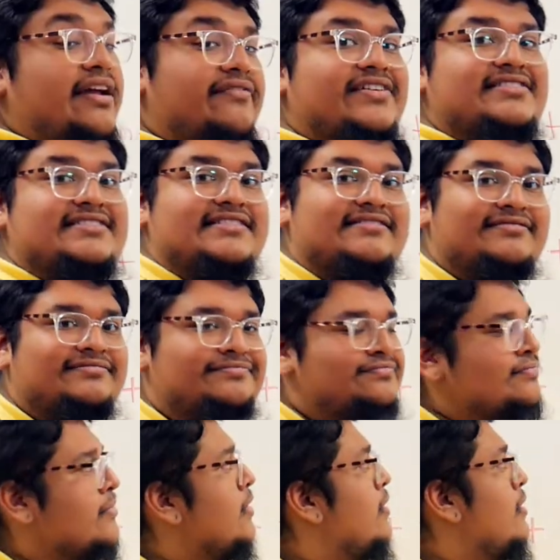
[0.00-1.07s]
I visit?
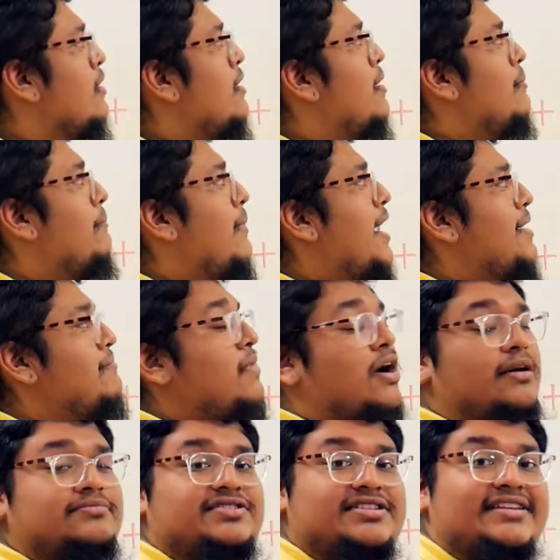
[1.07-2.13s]
My
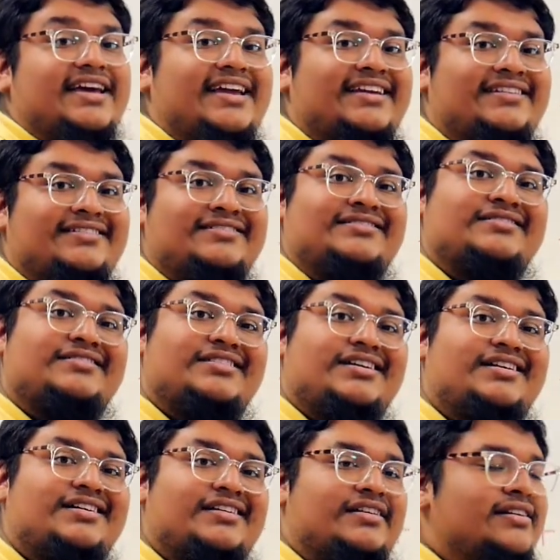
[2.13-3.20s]
mom today.
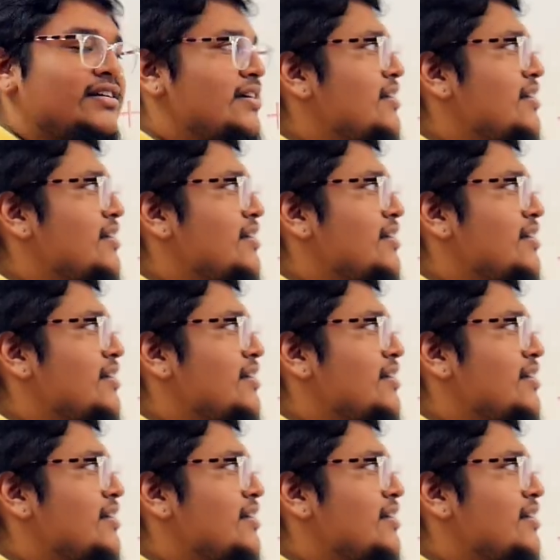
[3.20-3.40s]
Good.